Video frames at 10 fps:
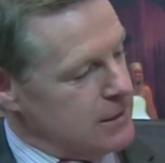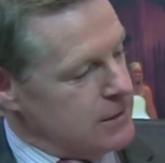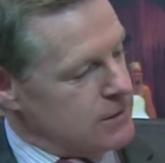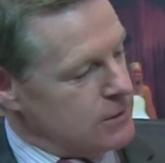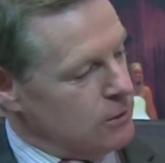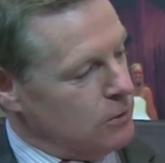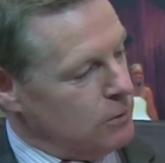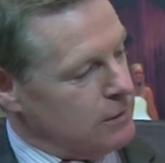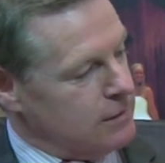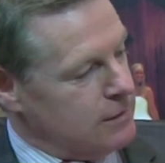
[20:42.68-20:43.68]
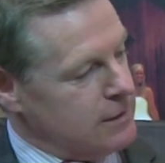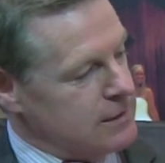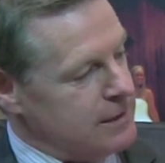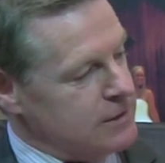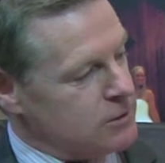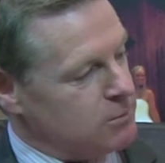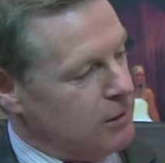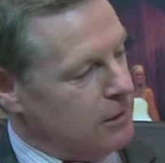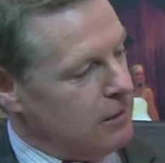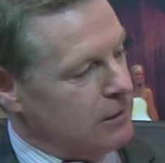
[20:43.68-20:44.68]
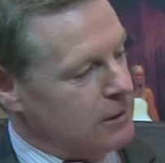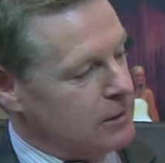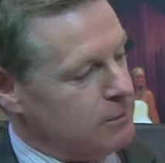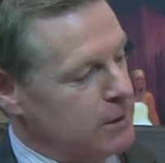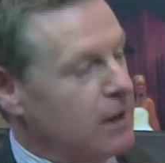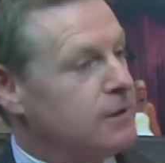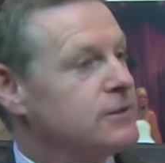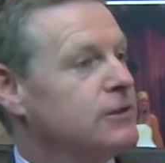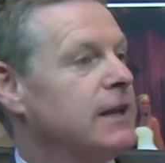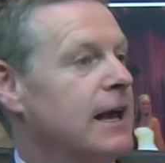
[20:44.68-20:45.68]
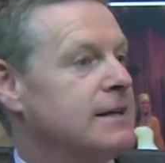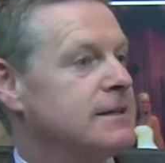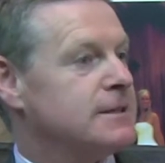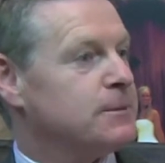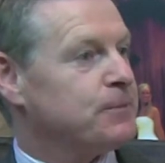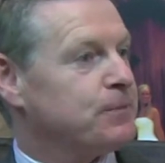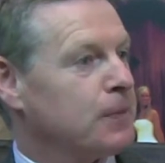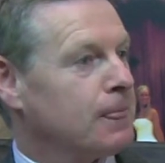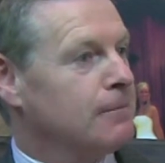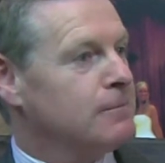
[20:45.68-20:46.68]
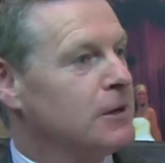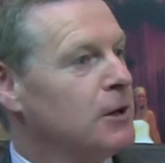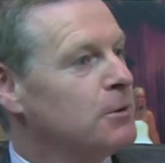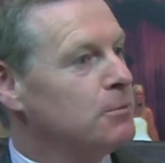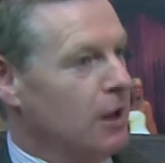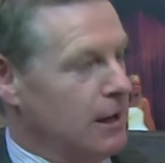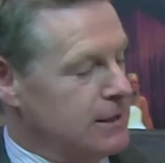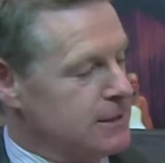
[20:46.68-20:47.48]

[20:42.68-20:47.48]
So these ladies just brought along a couple of pair of sunglasses, a couple of brollies,